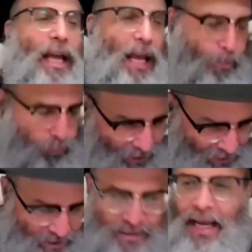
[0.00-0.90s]
He
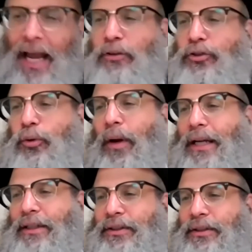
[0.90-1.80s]
brings it down to
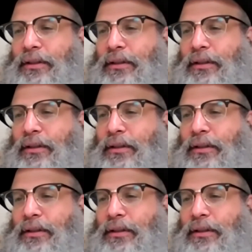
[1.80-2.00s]
us.